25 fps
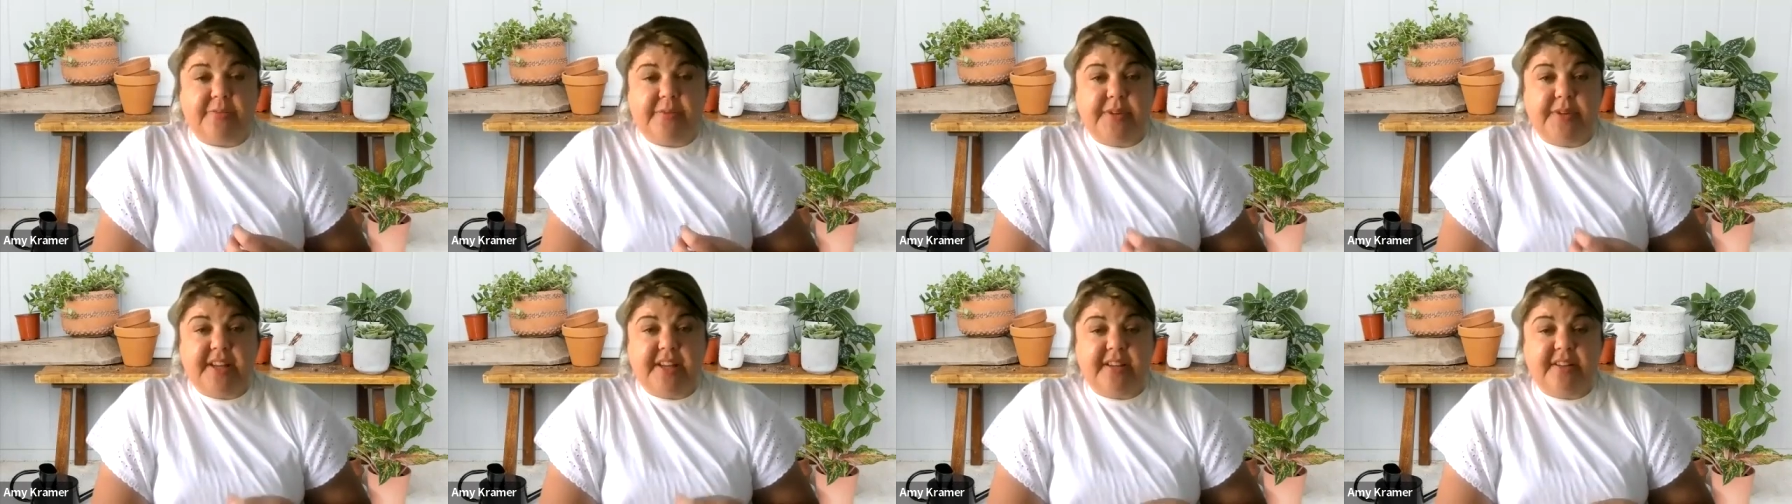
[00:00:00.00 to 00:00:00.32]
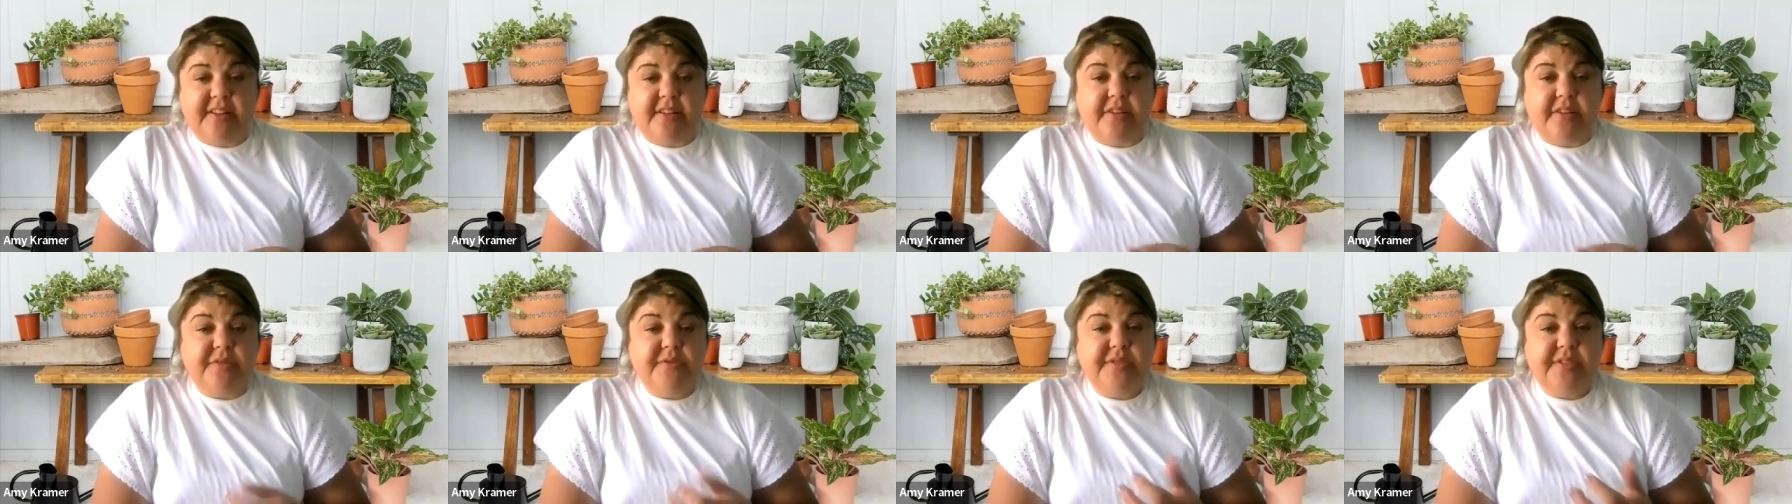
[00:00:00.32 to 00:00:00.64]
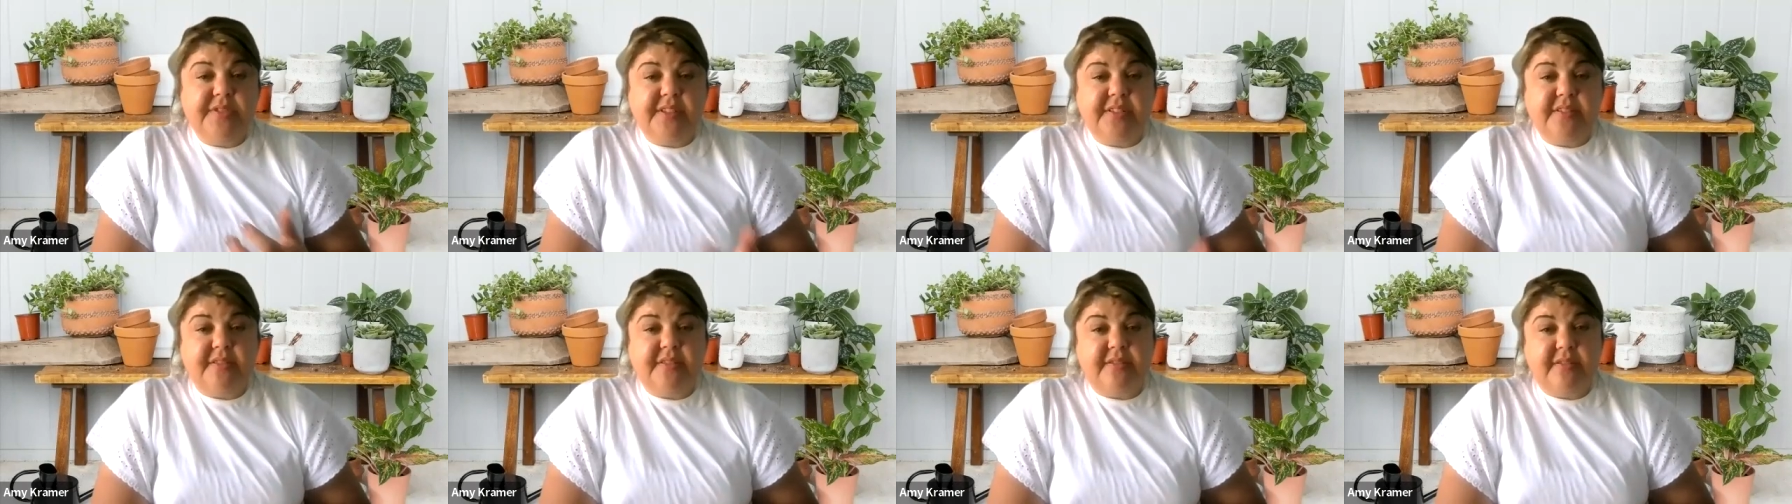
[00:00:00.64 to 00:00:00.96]
We can use
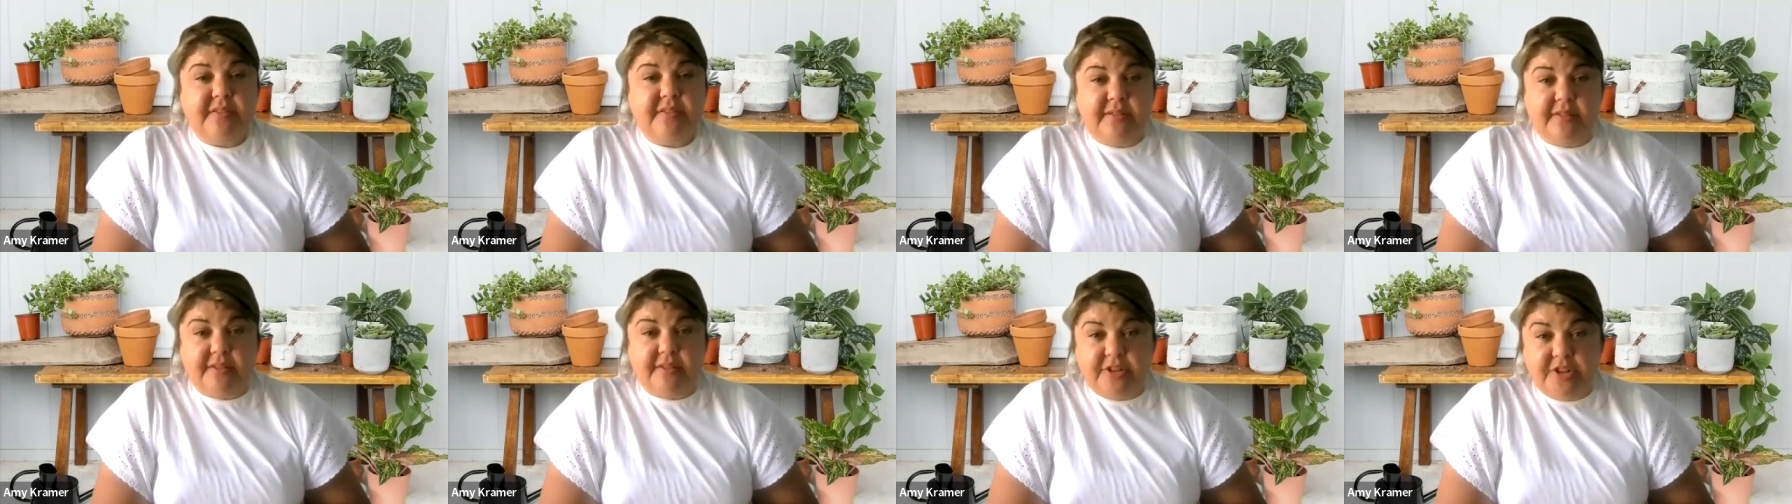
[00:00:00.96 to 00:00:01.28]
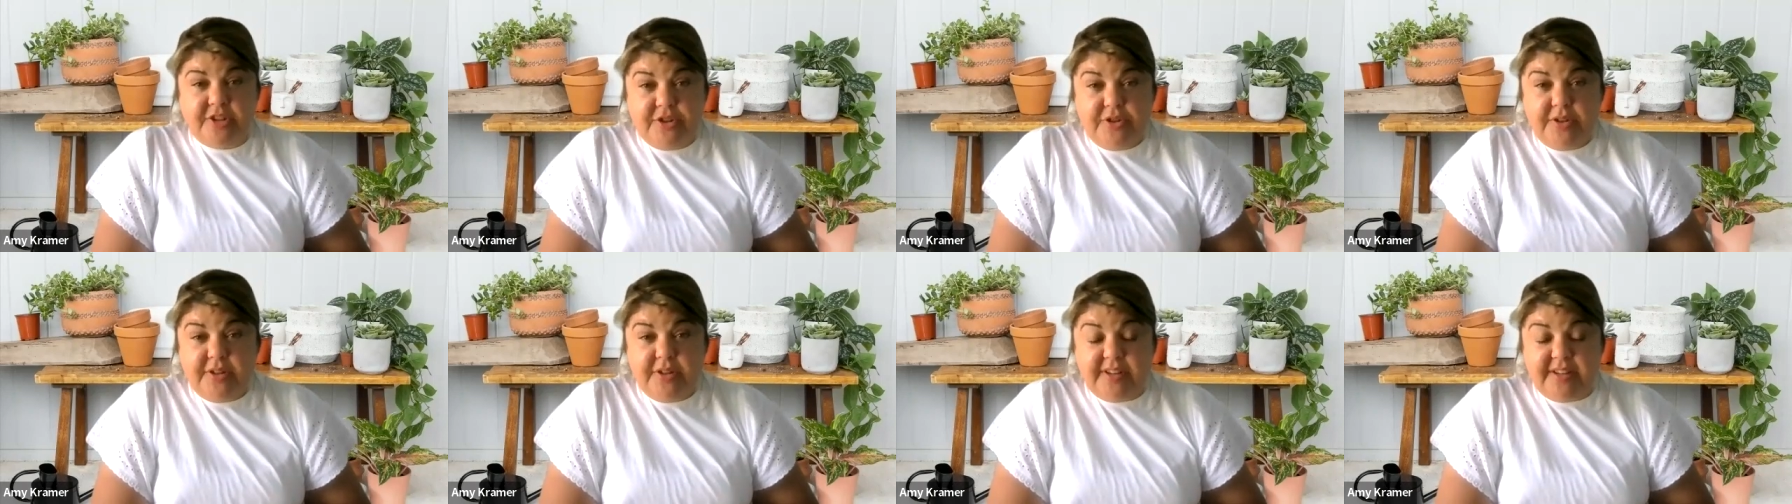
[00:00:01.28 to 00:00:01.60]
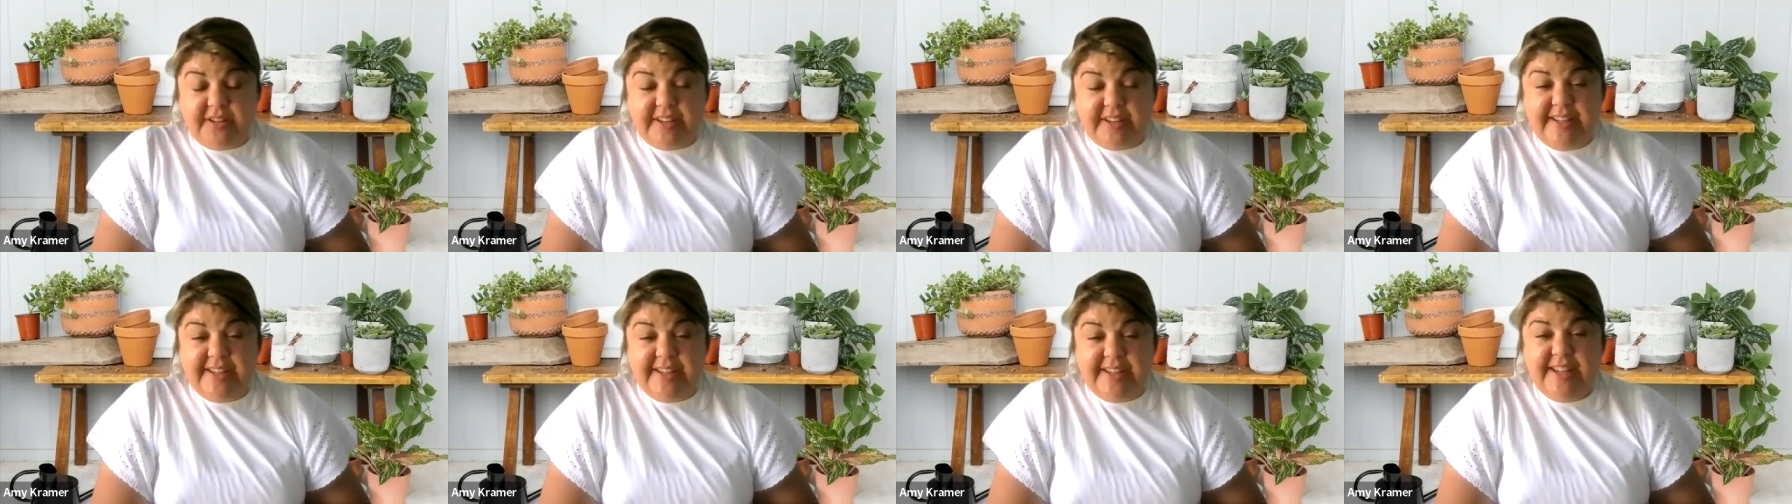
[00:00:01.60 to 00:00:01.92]
it to the
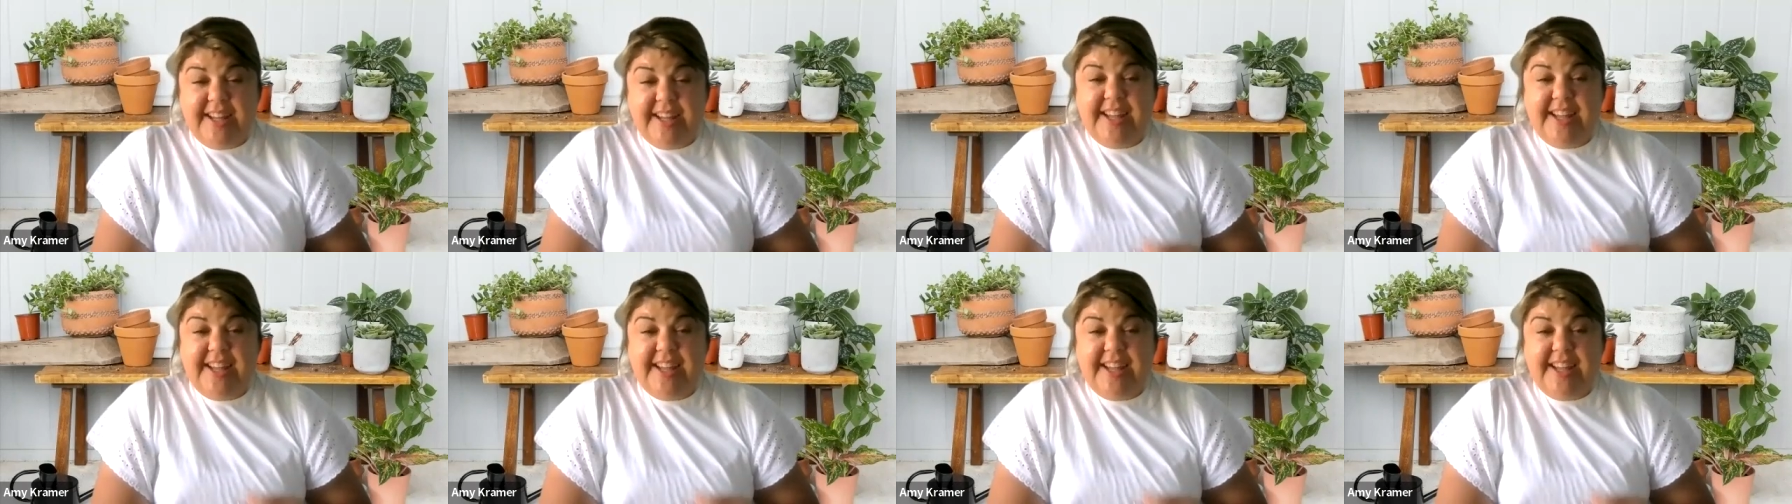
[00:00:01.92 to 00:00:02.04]
good